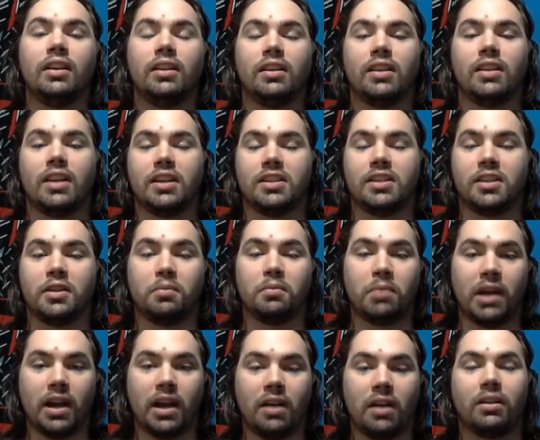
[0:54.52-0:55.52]
nice and
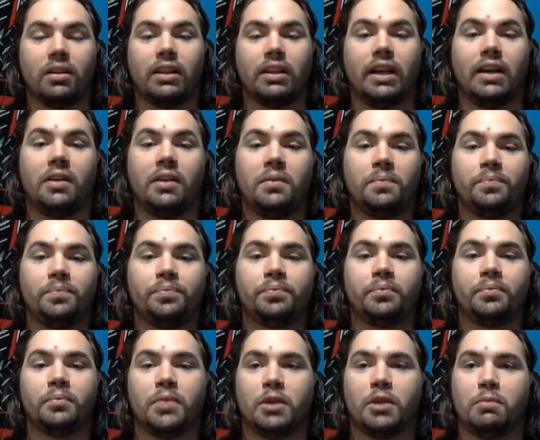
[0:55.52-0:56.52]
parallel,
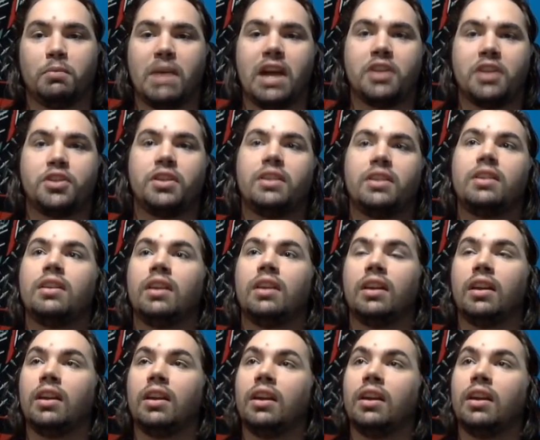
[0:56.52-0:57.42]
but imagine